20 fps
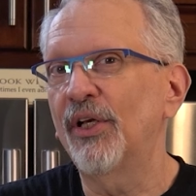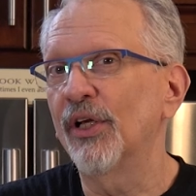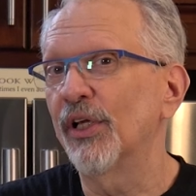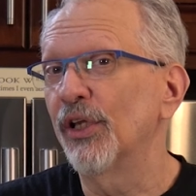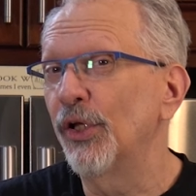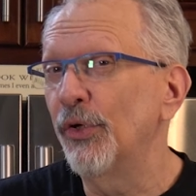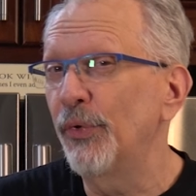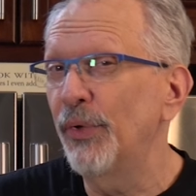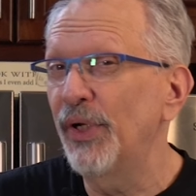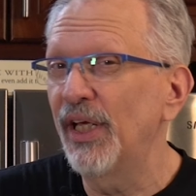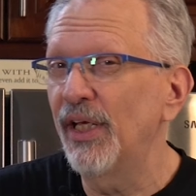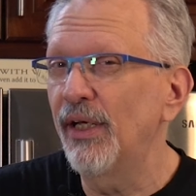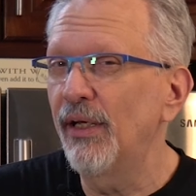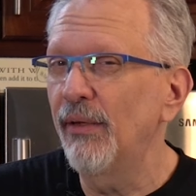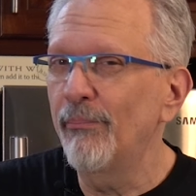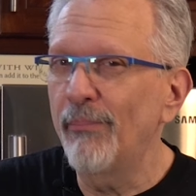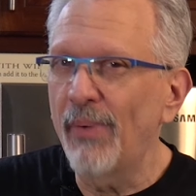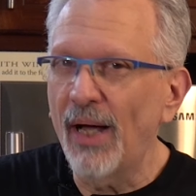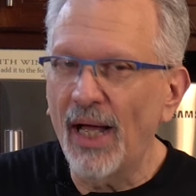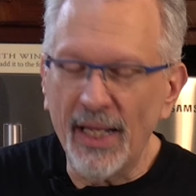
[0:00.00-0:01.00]

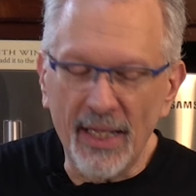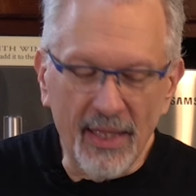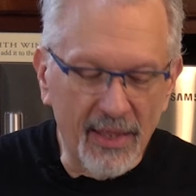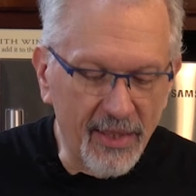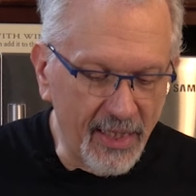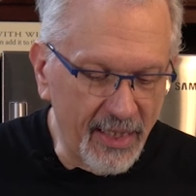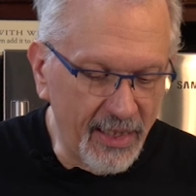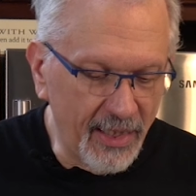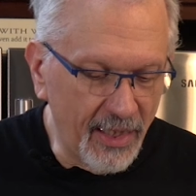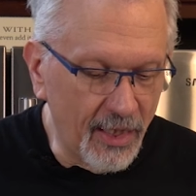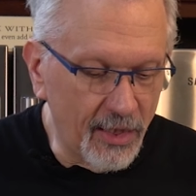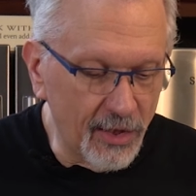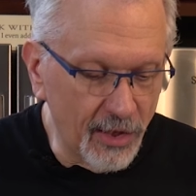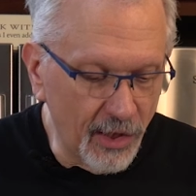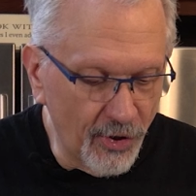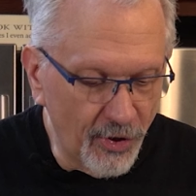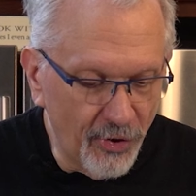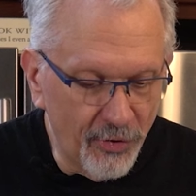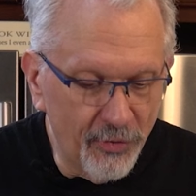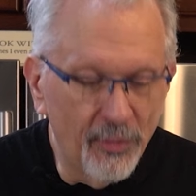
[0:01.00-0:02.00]
diluted by the
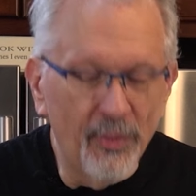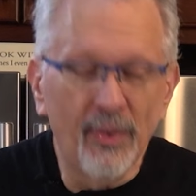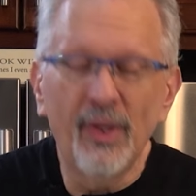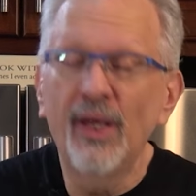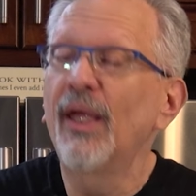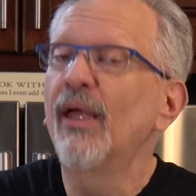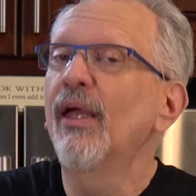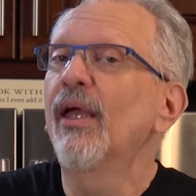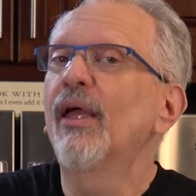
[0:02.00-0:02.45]
glue.